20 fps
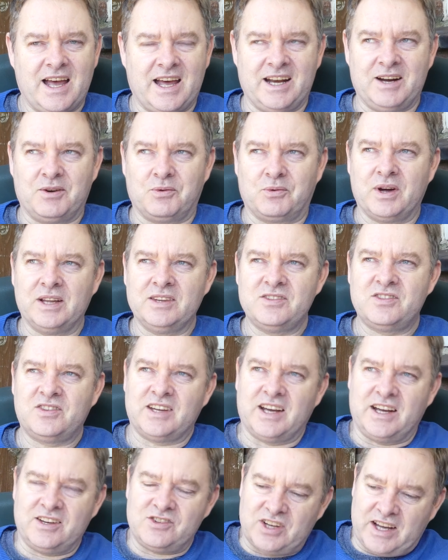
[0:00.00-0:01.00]
And at one
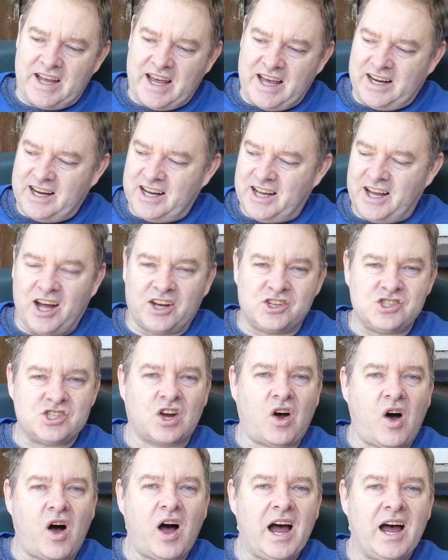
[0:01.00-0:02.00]
stage I had a
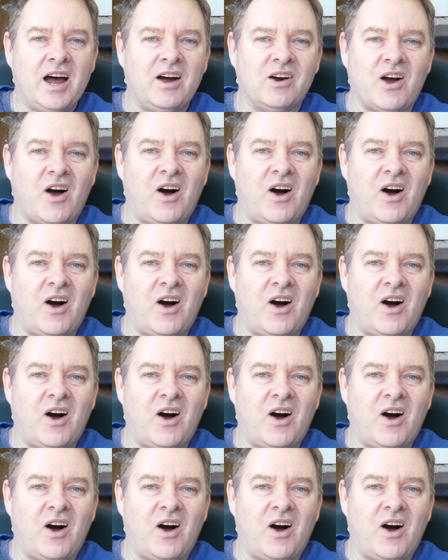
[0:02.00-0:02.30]
tire